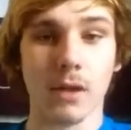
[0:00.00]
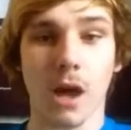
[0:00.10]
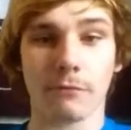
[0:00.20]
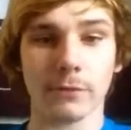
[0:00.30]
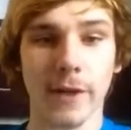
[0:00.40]

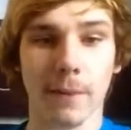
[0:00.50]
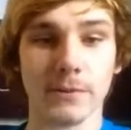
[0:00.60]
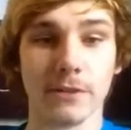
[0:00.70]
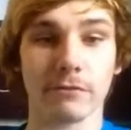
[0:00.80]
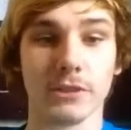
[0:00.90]
A free
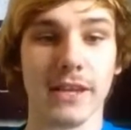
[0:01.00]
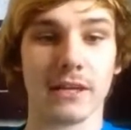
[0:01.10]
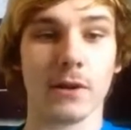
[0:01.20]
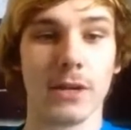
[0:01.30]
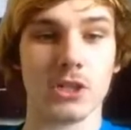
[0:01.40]
option for
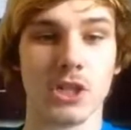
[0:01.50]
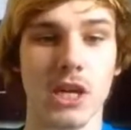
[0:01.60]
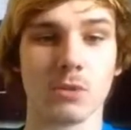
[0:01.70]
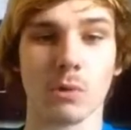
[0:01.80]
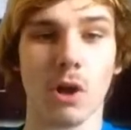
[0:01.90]
secondary
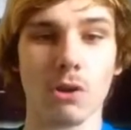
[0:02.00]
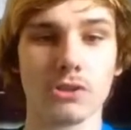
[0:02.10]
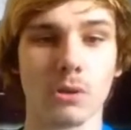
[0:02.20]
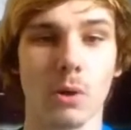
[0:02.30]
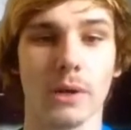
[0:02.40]
education would
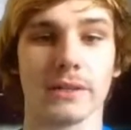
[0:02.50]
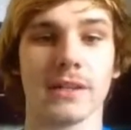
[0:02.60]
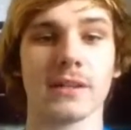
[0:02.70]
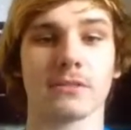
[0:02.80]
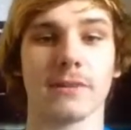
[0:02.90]
also lower
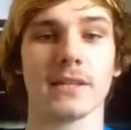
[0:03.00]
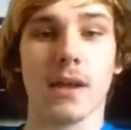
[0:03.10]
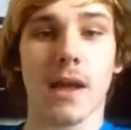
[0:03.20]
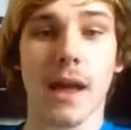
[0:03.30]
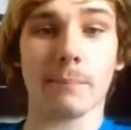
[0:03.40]
attendance rates
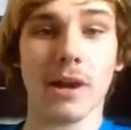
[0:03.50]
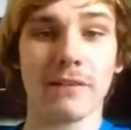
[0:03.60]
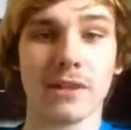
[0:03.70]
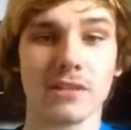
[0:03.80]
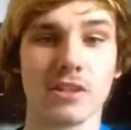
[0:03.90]
at
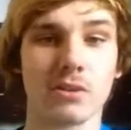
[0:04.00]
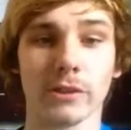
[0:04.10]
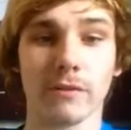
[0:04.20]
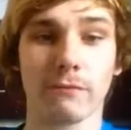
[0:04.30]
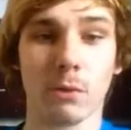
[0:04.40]
private
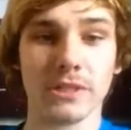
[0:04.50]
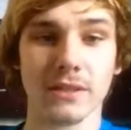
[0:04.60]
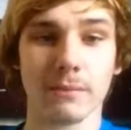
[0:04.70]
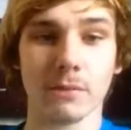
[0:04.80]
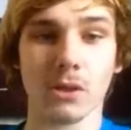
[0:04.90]
institutions,
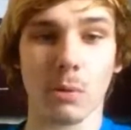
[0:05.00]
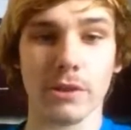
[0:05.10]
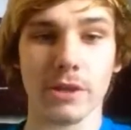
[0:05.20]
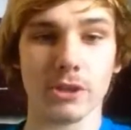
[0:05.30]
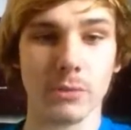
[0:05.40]
forcing them to lower
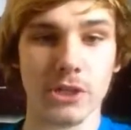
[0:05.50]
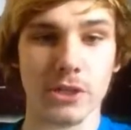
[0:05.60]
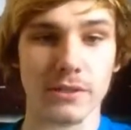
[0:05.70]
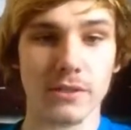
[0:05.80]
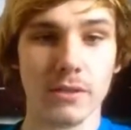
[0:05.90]
their
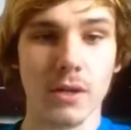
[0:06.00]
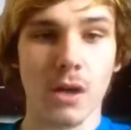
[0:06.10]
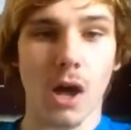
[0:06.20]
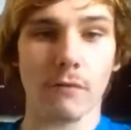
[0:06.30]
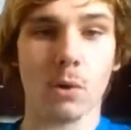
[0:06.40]
tuitions.
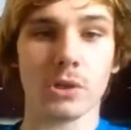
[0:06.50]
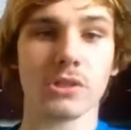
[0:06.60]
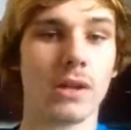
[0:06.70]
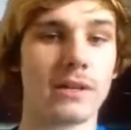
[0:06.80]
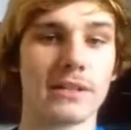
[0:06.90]
Of course, a
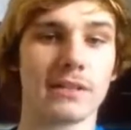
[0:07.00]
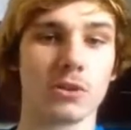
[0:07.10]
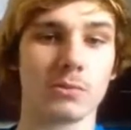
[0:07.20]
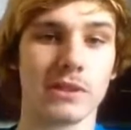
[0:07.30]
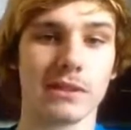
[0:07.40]
lot of
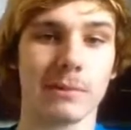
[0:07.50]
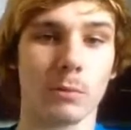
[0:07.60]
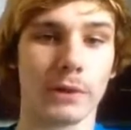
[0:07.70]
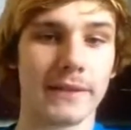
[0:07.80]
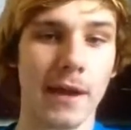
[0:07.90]
details would need to be
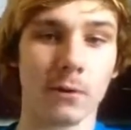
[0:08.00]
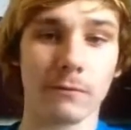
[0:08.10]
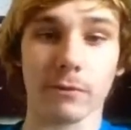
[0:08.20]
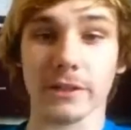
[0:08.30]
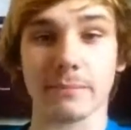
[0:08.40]
worked out
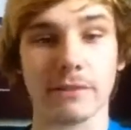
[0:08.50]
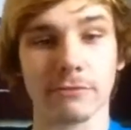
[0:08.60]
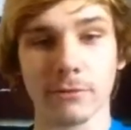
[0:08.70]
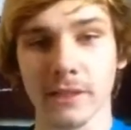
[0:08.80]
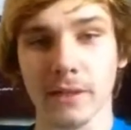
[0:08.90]
for it to be
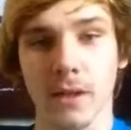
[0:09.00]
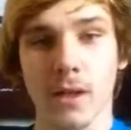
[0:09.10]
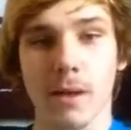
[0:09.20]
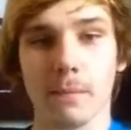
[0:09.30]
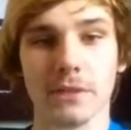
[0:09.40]
free,
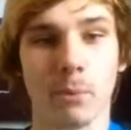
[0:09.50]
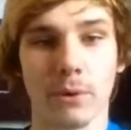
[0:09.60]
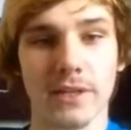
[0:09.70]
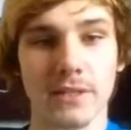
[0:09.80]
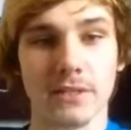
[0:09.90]
but the
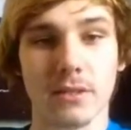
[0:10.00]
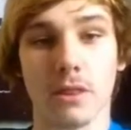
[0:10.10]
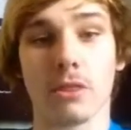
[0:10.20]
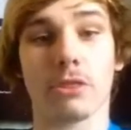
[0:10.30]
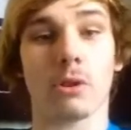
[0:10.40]
point is,
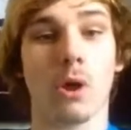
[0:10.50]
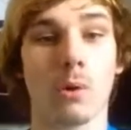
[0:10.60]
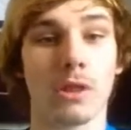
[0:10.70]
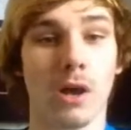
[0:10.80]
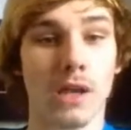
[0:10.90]
the
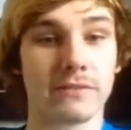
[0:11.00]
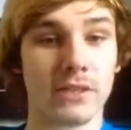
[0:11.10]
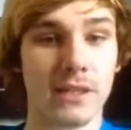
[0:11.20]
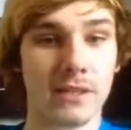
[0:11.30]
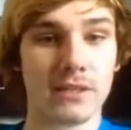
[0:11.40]
lower the cost of
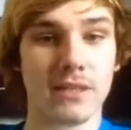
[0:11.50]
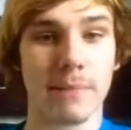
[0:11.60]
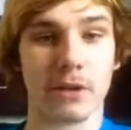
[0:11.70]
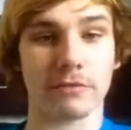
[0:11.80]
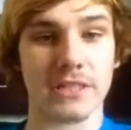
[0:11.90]
attendance, the
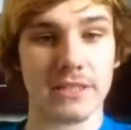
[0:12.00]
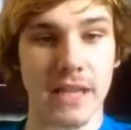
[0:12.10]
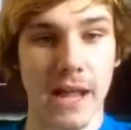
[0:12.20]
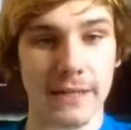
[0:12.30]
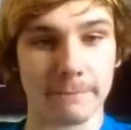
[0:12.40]
better for
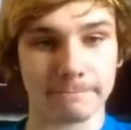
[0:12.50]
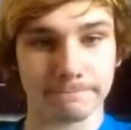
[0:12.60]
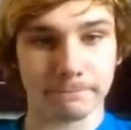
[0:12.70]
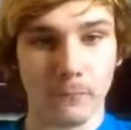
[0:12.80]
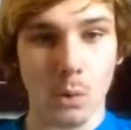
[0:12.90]
society.
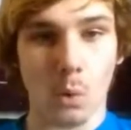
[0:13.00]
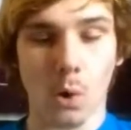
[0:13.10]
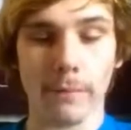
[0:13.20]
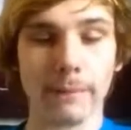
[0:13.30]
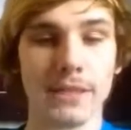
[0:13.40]

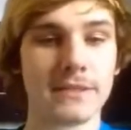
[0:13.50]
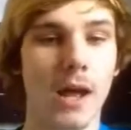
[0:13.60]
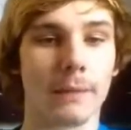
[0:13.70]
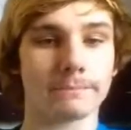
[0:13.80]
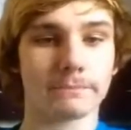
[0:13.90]
Or maybe it's
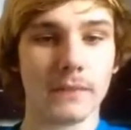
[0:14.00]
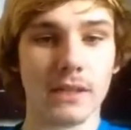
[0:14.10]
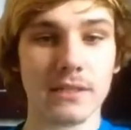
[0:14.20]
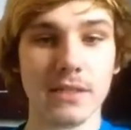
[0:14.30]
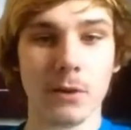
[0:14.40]
not.
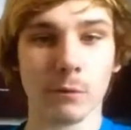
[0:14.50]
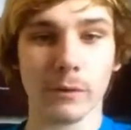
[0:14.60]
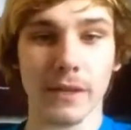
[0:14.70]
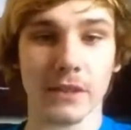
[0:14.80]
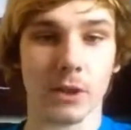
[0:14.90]
Consider if we
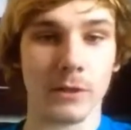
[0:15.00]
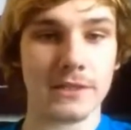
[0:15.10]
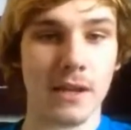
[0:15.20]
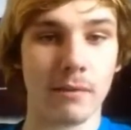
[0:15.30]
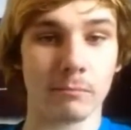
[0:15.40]
let the current
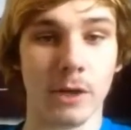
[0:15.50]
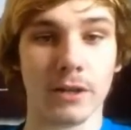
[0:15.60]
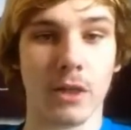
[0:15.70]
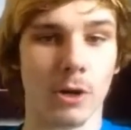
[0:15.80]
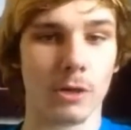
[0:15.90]
setup run
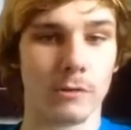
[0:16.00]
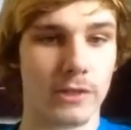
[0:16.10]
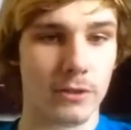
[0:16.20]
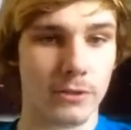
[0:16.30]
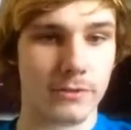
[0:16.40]
another 100
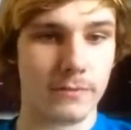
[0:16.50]
years.